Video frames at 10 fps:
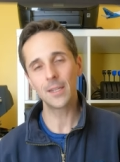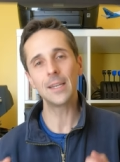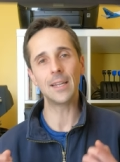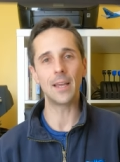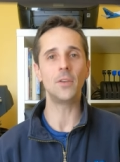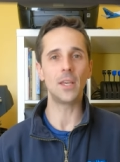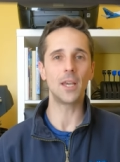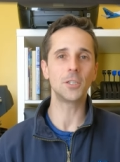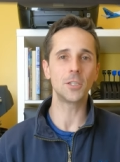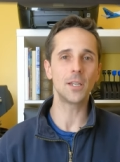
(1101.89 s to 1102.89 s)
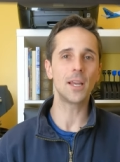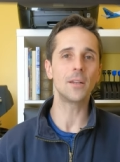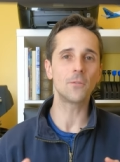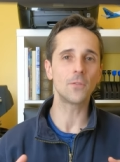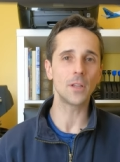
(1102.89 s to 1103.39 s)
in aviation
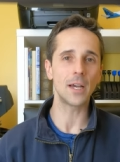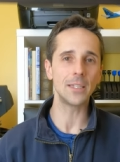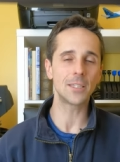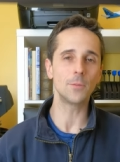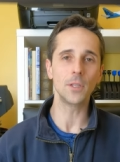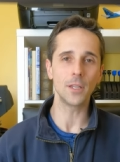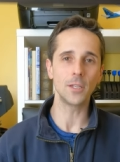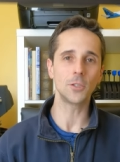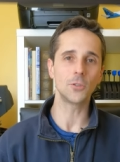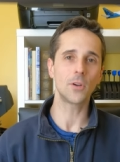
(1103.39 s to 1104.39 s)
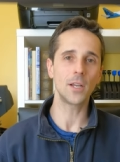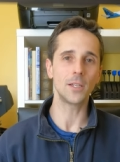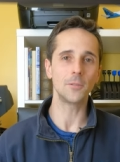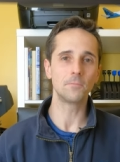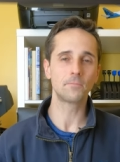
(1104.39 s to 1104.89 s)
and flight simulation training.